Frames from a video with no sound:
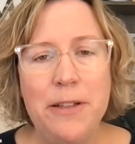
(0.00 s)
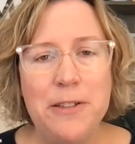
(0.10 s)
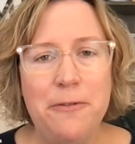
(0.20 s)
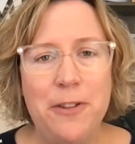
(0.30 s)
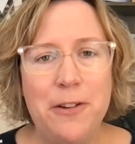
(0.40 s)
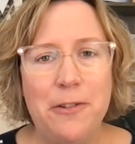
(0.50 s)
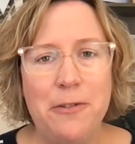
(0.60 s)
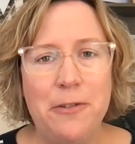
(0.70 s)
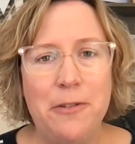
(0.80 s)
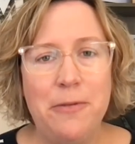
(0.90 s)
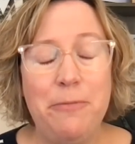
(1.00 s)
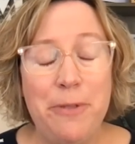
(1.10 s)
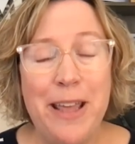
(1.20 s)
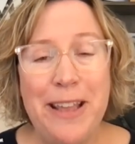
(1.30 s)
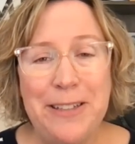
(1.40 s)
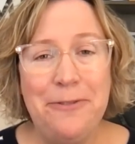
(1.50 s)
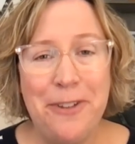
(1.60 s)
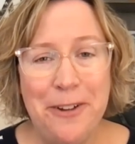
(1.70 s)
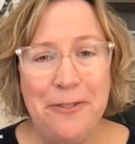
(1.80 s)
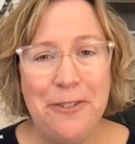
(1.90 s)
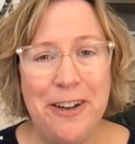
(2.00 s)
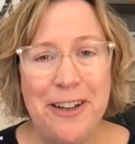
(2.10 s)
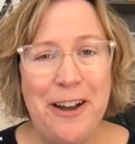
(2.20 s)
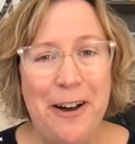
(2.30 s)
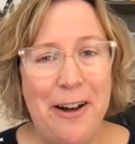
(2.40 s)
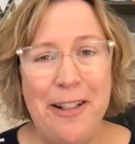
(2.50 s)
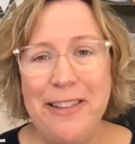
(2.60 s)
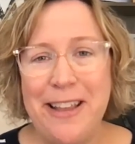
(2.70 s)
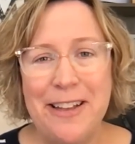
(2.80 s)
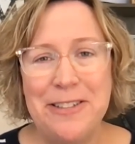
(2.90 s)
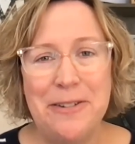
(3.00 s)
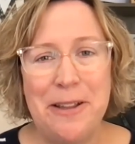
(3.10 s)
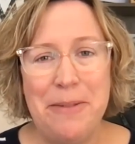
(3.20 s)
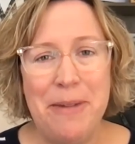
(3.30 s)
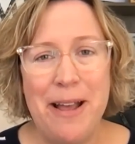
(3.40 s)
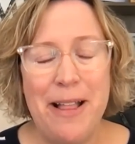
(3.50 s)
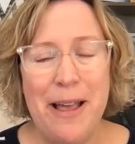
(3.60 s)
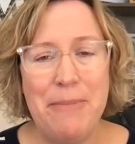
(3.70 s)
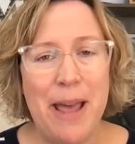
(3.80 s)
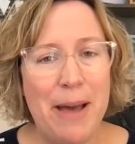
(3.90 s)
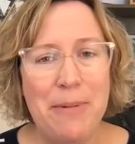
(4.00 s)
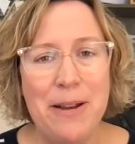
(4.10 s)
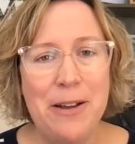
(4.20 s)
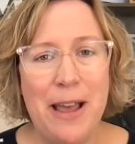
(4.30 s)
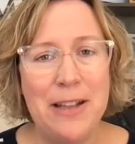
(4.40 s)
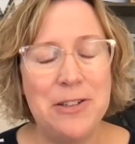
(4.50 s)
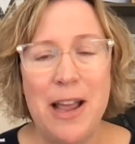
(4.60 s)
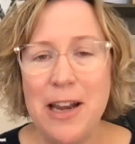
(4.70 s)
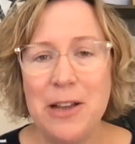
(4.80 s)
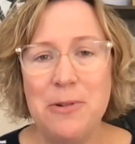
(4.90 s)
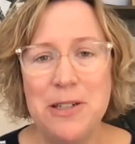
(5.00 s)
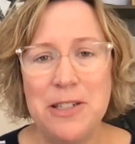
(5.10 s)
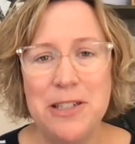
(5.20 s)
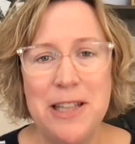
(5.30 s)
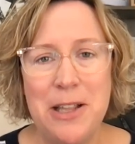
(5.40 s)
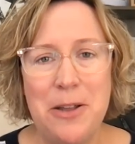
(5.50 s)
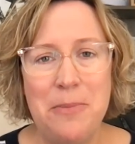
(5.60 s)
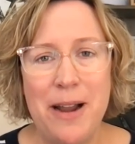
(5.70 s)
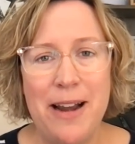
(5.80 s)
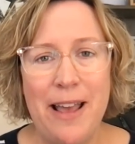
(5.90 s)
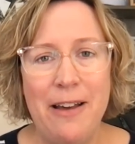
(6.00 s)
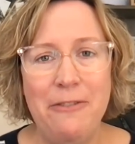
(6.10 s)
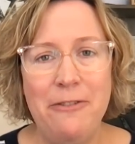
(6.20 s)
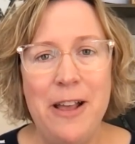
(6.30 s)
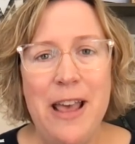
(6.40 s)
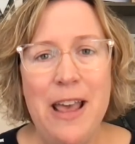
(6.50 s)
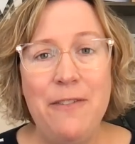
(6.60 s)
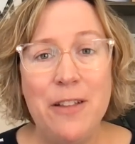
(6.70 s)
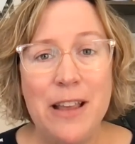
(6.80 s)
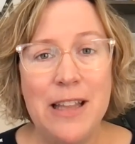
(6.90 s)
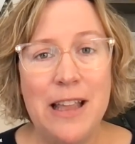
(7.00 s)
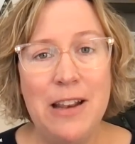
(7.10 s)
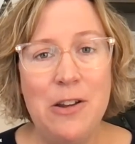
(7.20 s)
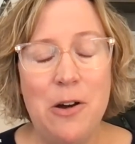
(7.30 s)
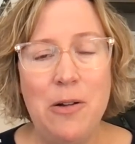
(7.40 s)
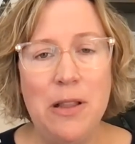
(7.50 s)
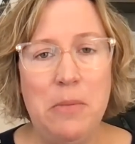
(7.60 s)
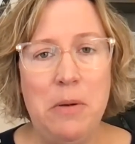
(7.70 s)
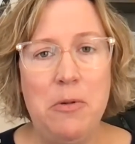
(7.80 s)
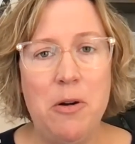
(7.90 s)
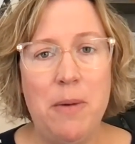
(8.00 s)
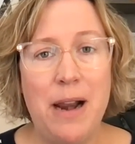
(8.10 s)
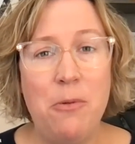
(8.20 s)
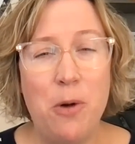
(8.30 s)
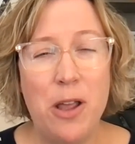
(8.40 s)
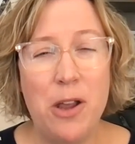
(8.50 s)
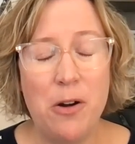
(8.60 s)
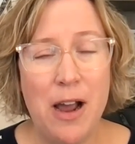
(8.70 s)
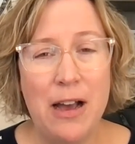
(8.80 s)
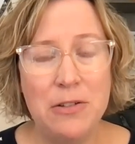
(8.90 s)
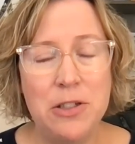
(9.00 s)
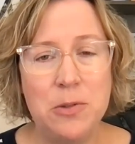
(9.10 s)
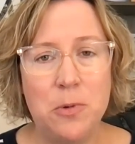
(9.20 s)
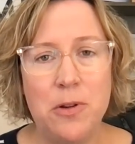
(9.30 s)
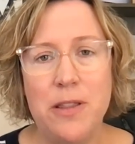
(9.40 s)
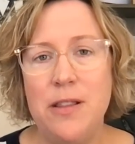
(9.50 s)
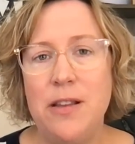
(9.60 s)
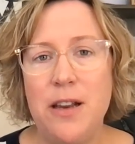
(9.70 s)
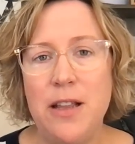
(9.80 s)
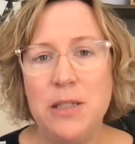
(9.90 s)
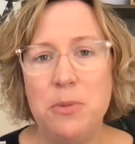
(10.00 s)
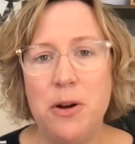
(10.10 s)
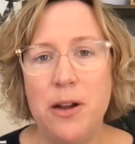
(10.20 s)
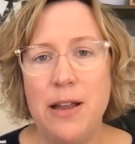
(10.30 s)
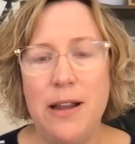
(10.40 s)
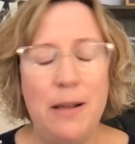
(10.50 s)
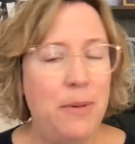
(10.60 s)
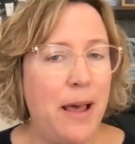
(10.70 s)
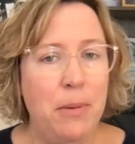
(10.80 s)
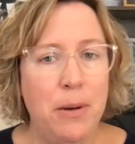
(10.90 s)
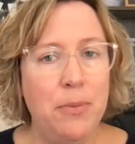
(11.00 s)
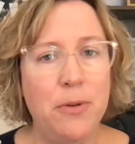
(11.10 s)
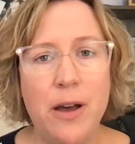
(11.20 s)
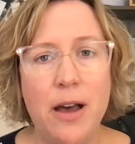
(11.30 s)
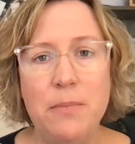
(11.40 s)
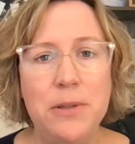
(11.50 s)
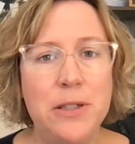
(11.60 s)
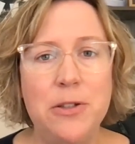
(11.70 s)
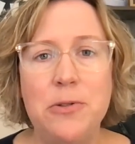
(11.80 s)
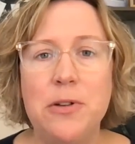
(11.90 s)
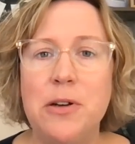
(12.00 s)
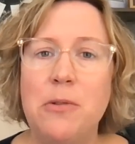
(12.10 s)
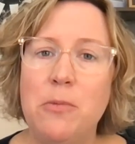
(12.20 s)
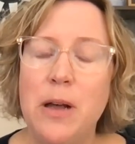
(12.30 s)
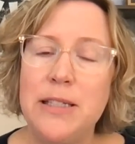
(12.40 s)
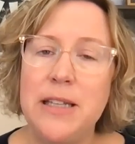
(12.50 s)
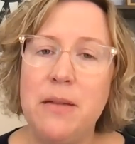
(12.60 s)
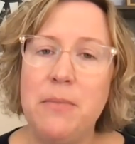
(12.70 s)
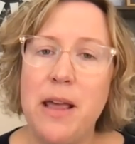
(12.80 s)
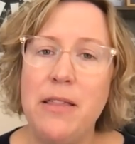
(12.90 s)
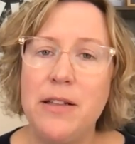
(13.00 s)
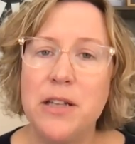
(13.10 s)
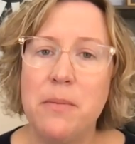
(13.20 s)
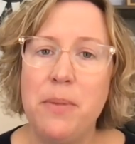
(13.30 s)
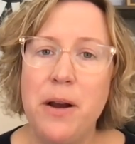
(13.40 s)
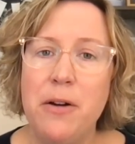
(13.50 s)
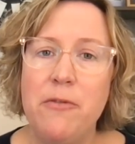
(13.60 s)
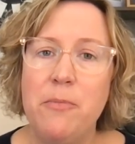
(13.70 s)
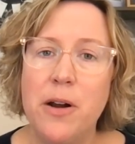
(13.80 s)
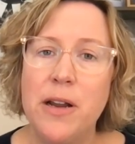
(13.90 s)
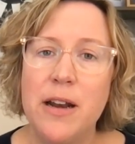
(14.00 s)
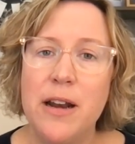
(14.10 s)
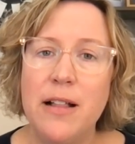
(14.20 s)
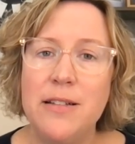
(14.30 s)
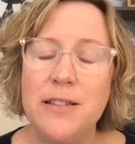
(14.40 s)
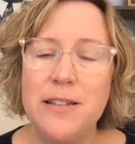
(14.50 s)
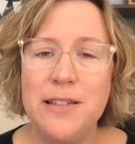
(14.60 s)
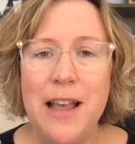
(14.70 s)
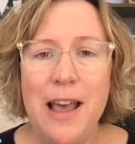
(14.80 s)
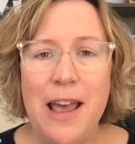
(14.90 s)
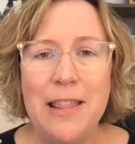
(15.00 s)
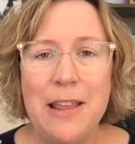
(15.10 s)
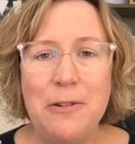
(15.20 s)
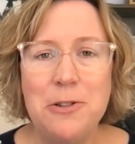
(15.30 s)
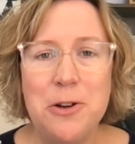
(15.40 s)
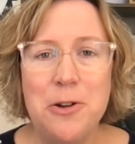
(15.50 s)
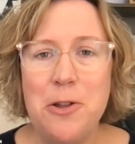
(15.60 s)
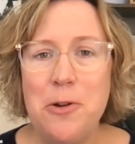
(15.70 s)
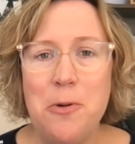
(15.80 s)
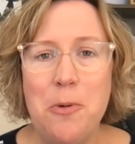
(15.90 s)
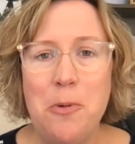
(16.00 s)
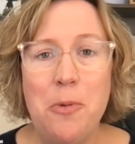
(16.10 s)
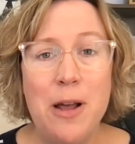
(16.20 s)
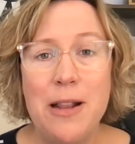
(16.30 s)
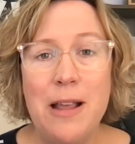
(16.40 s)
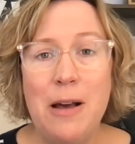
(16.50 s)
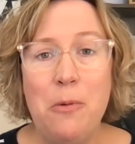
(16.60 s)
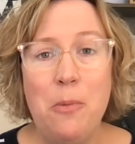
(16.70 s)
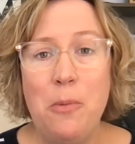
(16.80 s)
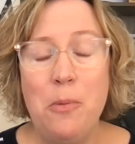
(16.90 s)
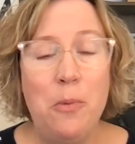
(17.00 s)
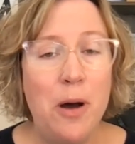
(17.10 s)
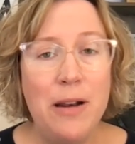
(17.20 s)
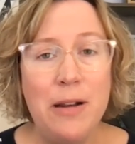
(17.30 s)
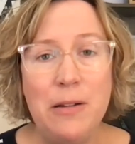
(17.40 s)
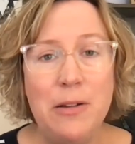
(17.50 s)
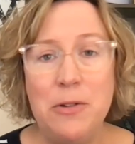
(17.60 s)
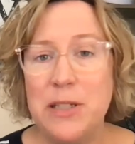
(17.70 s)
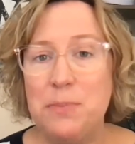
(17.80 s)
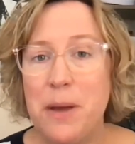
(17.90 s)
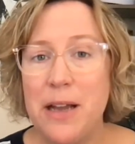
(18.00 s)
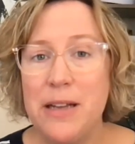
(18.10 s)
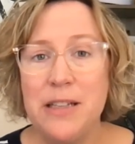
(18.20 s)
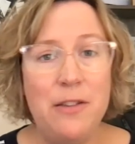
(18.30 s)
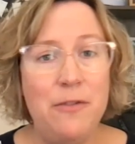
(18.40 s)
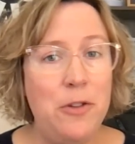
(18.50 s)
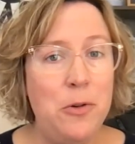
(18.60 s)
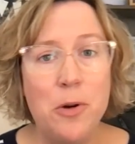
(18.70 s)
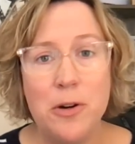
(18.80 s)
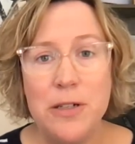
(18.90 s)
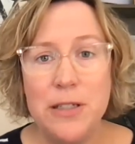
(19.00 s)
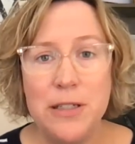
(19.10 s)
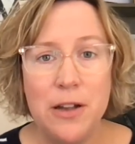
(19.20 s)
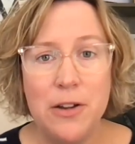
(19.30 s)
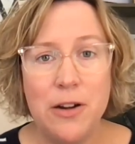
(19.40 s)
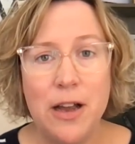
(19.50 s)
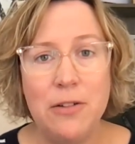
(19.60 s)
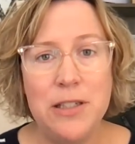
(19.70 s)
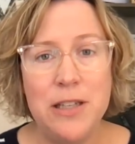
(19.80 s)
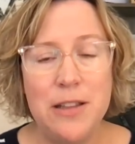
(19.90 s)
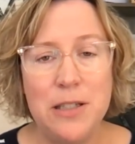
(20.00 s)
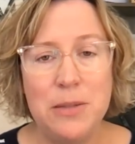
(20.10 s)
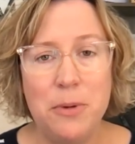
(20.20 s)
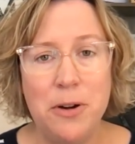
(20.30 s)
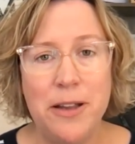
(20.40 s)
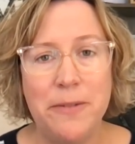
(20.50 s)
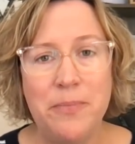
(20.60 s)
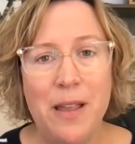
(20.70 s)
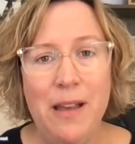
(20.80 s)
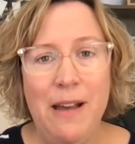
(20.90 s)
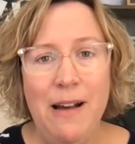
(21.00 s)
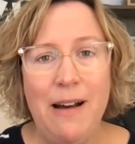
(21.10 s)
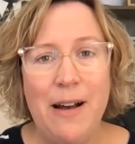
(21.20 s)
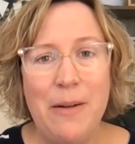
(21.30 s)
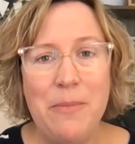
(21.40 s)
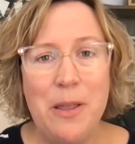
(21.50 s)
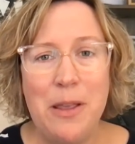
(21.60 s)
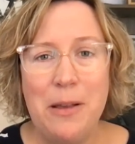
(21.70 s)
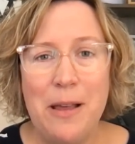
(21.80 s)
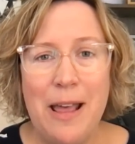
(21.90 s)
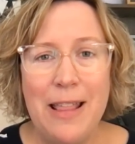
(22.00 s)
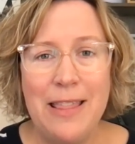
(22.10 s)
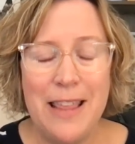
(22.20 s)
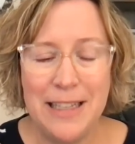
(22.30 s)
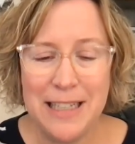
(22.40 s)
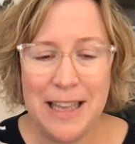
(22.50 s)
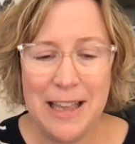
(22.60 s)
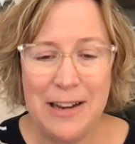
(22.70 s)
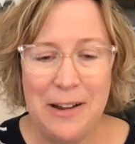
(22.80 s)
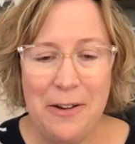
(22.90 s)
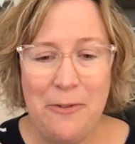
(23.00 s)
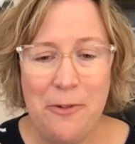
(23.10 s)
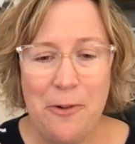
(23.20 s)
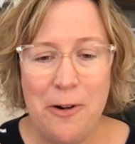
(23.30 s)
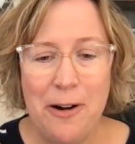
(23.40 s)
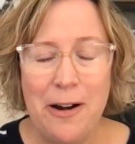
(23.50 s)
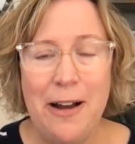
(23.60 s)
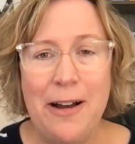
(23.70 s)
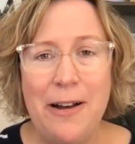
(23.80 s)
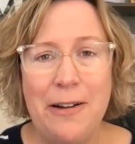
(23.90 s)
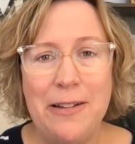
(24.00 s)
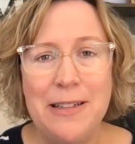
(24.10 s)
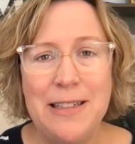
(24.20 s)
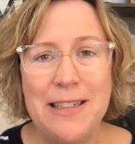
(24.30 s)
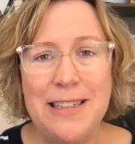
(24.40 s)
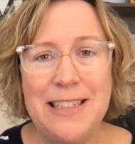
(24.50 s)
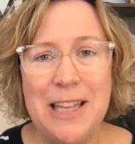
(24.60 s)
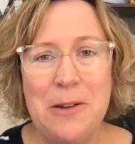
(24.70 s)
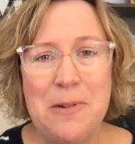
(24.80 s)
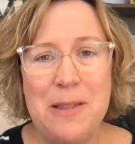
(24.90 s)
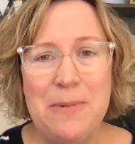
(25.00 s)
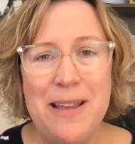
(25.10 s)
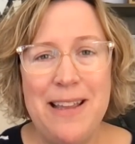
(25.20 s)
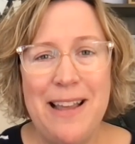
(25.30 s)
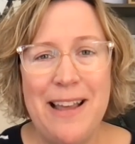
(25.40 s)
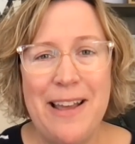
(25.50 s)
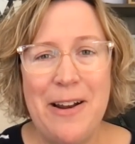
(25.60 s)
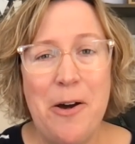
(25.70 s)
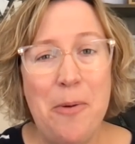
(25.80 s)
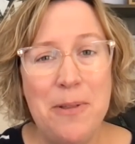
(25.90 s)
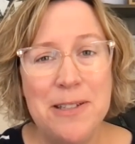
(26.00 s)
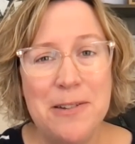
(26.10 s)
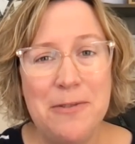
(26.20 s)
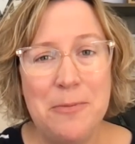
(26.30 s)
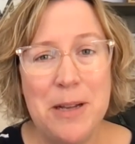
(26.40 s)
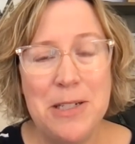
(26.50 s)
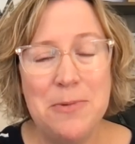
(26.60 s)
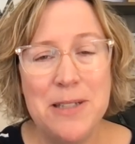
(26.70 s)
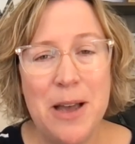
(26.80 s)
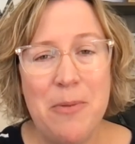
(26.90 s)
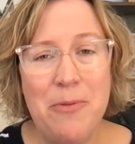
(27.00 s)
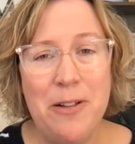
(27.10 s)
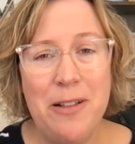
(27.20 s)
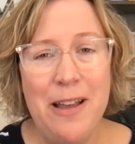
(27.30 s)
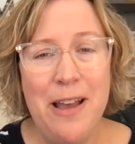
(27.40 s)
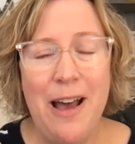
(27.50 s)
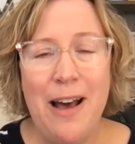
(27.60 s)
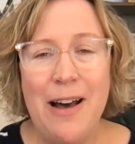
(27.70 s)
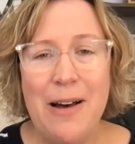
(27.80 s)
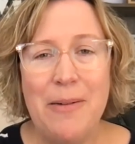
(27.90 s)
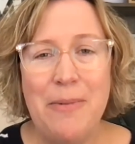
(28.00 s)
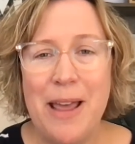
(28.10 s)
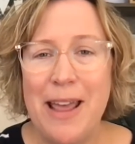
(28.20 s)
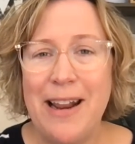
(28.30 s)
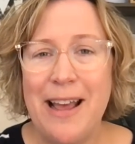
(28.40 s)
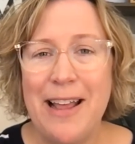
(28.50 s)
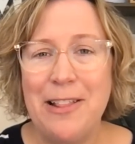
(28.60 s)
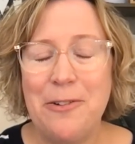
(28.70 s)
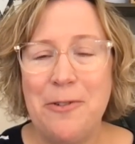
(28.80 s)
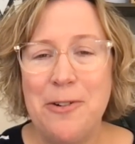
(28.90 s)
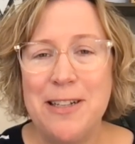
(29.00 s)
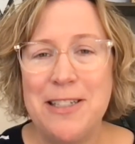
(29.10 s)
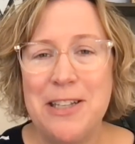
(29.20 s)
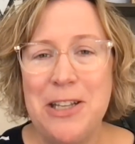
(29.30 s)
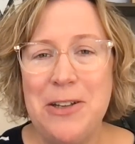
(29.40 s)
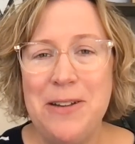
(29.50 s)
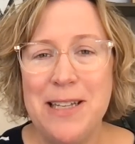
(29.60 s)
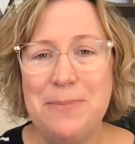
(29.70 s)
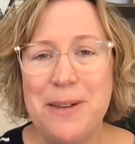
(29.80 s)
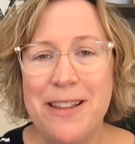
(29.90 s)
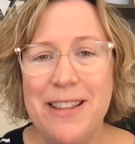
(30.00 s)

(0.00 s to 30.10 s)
feel free to call, text, or email. I'm happy to answer any questions that you might have. If you'd like to know a little bit more about what your house is worth in today's market, I'd be happy to pull comps and do a CMA, that's a comparative market analysis, and that'll show you what to expect if you were to sell your house in this market. Thanks again for sticking with me, and I hope this information was helpful, and I look forward to seeing you next month.